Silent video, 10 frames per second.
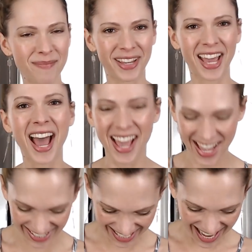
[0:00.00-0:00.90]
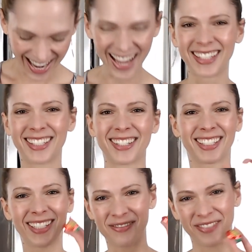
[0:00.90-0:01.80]
because it's
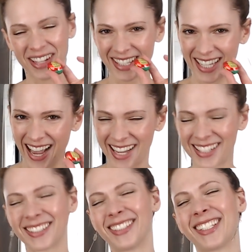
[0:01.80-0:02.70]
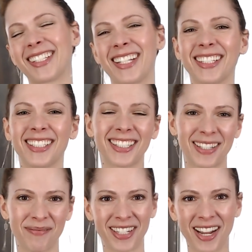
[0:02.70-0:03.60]
usually fun size or just a little
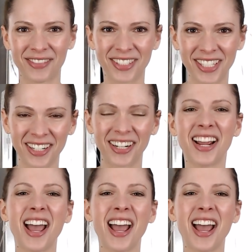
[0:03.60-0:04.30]
something after dinner.